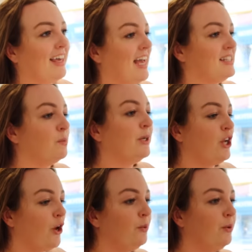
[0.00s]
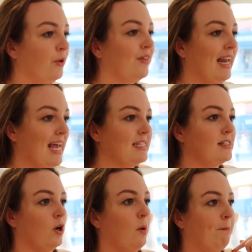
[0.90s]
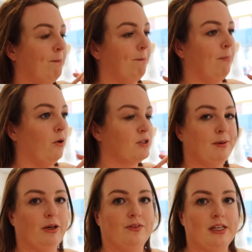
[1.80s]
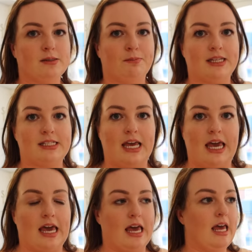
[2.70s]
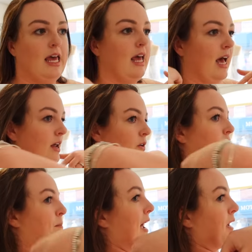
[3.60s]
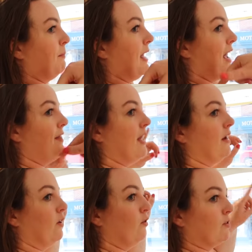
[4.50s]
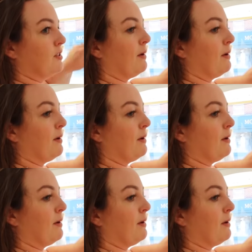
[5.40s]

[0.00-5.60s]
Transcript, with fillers: Okay, so we know we want the lace possibly on these bits here and on the back bit and then across the